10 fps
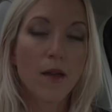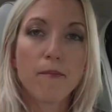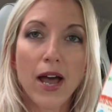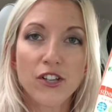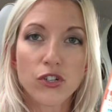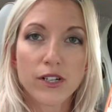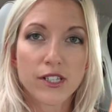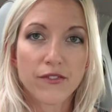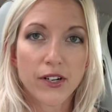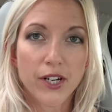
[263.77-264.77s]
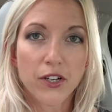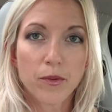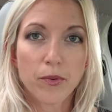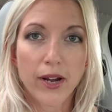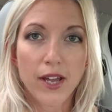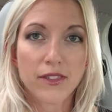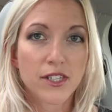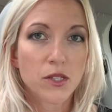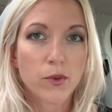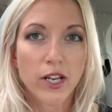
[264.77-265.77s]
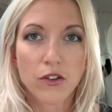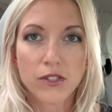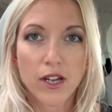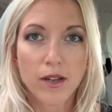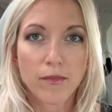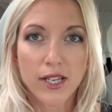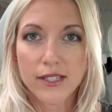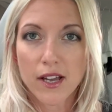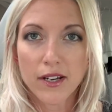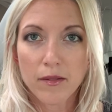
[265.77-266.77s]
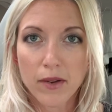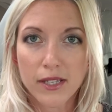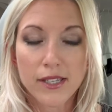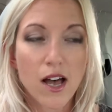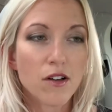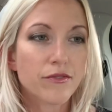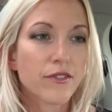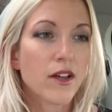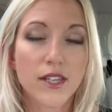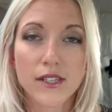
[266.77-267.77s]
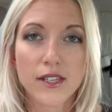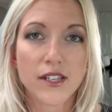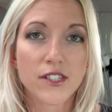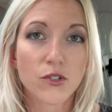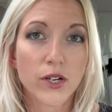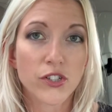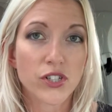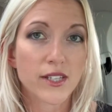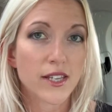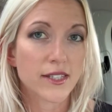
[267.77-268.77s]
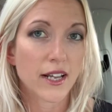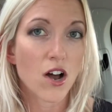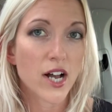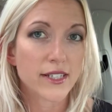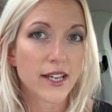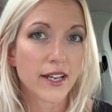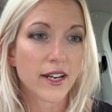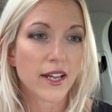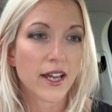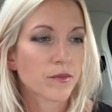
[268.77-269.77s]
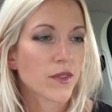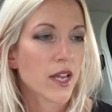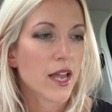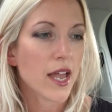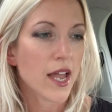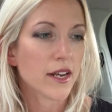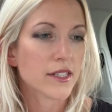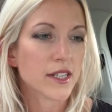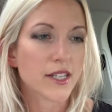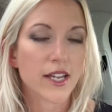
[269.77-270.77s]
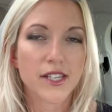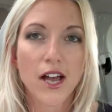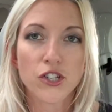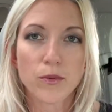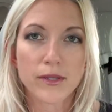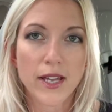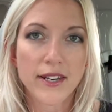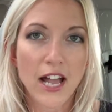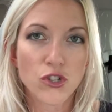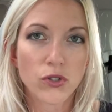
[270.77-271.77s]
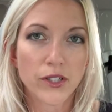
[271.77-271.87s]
Badger is a very good brand. This is what I use on my son and myself. This sunscreen just has zinc oxide in it and it says it has 100% natural